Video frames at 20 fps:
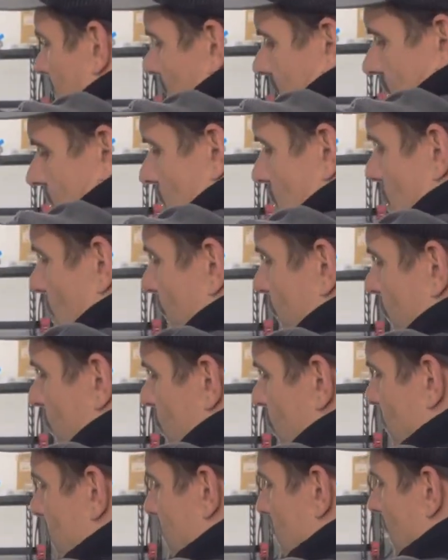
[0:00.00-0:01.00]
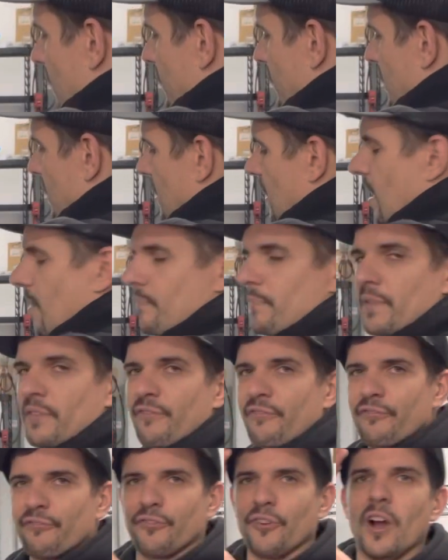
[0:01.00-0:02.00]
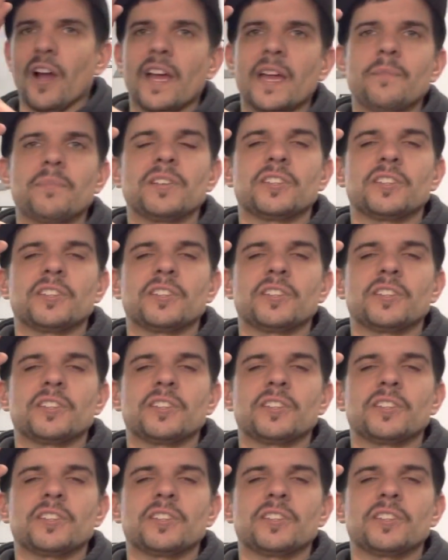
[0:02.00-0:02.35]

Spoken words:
you know, if you're doing something up in front in